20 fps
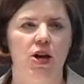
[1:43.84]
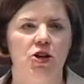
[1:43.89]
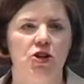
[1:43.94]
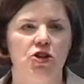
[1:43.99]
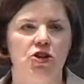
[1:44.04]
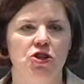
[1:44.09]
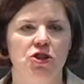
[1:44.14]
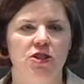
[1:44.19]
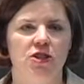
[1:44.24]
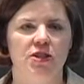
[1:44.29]

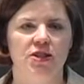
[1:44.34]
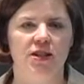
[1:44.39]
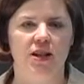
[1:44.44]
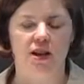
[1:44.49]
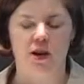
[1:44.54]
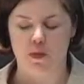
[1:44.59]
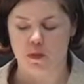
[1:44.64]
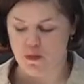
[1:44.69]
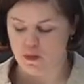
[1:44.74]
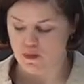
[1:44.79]
She is
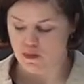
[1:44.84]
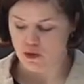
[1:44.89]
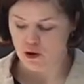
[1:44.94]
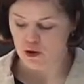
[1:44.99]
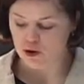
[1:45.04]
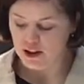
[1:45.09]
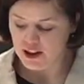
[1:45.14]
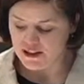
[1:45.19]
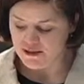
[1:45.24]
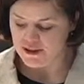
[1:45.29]
a um,
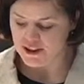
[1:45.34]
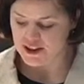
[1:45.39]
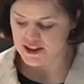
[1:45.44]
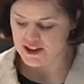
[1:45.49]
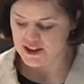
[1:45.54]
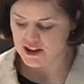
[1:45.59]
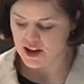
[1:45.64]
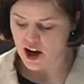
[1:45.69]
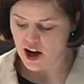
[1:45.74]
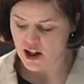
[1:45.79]
prolific
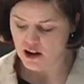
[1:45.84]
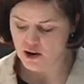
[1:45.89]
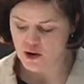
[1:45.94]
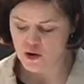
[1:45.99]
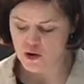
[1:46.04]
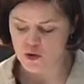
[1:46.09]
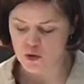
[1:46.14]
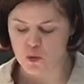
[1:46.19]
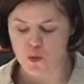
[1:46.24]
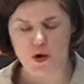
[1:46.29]
scholar
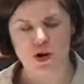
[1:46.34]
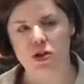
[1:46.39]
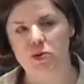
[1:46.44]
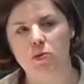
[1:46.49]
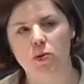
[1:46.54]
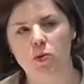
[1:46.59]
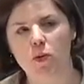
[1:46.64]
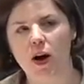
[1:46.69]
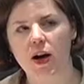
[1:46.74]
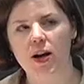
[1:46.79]
whose work has
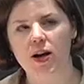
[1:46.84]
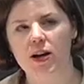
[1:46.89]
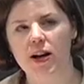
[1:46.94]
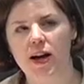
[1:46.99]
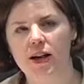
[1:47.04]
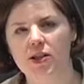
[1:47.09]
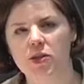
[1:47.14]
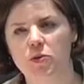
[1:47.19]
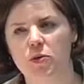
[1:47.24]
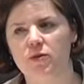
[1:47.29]
been
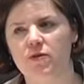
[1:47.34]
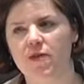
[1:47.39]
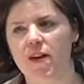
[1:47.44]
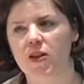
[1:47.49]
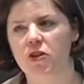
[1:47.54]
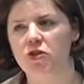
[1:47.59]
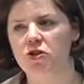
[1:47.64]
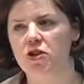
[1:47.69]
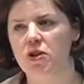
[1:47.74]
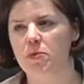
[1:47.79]
recognized with
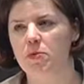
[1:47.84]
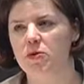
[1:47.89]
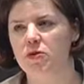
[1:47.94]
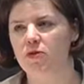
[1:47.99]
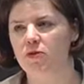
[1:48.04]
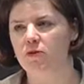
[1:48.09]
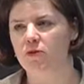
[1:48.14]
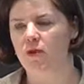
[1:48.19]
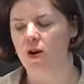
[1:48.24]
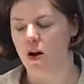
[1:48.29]

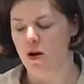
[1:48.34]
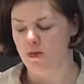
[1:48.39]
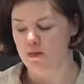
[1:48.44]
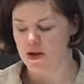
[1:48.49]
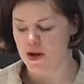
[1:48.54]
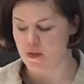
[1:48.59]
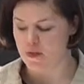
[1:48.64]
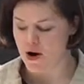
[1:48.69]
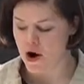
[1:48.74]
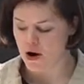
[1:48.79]
fellowships from
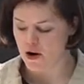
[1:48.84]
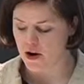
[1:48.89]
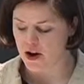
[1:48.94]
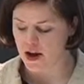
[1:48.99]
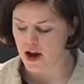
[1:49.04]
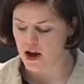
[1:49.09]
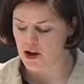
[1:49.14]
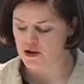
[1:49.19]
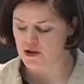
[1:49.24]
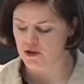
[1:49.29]
the American
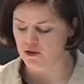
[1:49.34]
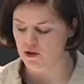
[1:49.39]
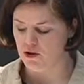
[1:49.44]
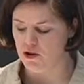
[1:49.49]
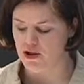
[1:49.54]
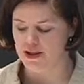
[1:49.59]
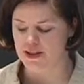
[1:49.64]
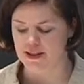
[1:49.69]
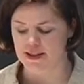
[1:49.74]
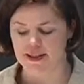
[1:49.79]
Council of
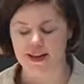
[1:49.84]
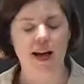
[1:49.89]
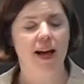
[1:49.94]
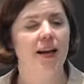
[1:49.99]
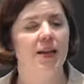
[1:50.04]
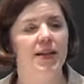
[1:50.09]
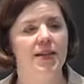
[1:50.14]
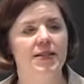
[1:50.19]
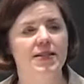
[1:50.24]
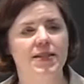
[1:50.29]
Learned
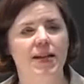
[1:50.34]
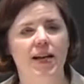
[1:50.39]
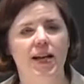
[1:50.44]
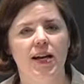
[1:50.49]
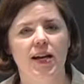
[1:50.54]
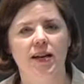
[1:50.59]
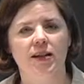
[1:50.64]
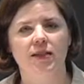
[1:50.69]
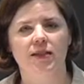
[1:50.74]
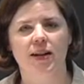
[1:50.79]
Societies,
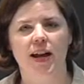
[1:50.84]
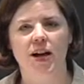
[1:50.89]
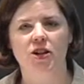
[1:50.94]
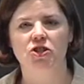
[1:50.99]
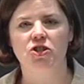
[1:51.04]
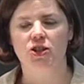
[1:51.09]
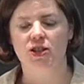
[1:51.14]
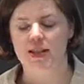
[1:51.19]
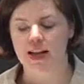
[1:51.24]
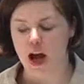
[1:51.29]
the
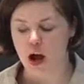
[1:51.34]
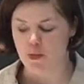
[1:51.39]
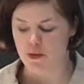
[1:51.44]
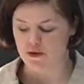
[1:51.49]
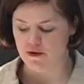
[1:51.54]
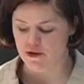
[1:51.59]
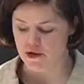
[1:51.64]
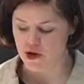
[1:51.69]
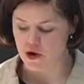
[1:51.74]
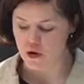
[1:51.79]
National
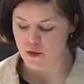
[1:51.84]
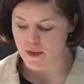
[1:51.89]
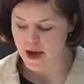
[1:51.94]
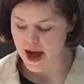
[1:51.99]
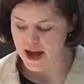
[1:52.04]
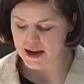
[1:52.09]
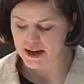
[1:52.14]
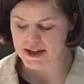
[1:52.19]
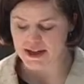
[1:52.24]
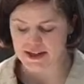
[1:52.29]
Endowment for the
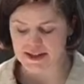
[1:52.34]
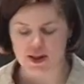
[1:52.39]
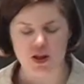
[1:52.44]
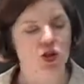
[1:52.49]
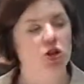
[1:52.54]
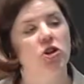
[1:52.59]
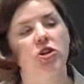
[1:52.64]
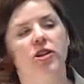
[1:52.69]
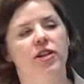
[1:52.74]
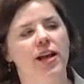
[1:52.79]
Humanities, and
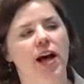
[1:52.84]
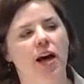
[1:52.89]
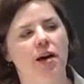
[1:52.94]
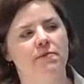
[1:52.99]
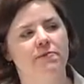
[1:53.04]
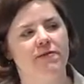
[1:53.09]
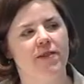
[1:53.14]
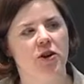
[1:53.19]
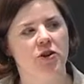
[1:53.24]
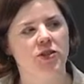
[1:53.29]
the
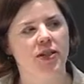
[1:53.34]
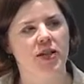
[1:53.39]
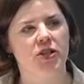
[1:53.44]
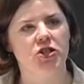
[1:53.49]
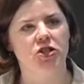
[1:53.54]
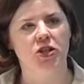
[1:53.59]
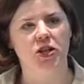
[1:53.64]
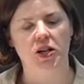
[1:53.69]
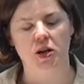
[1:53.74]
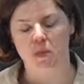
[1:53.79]
Guggenheim
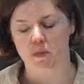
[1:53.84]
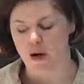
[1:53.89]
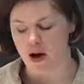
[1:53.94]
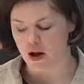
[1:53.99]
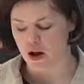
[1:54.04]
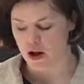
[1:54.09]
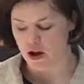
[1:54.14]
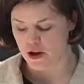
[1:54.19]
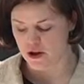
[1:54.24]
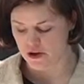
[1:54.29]
Foundation,
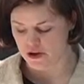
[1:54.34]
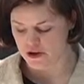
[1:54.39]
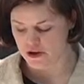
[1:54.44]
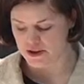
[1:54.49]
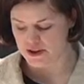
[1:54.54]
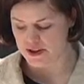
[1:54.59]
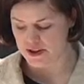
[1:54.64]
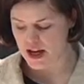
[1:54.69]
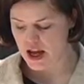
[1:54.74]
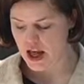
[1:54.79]
among
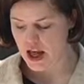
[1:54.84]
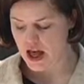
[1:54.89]
others.